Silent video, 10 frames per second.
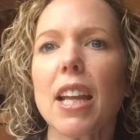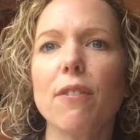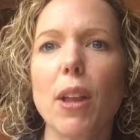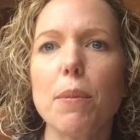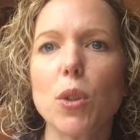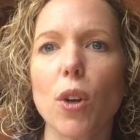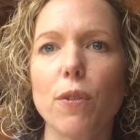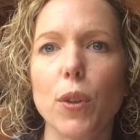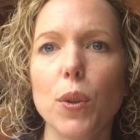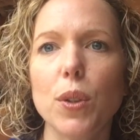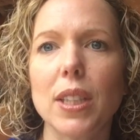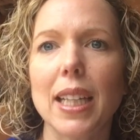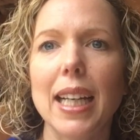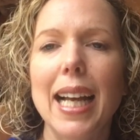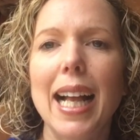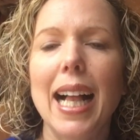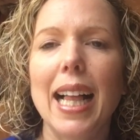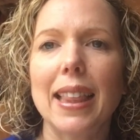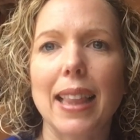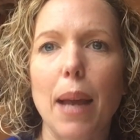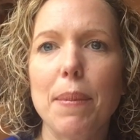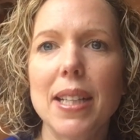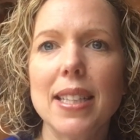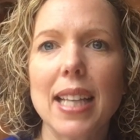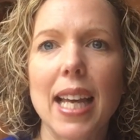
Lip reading: inflammatory foods, lemons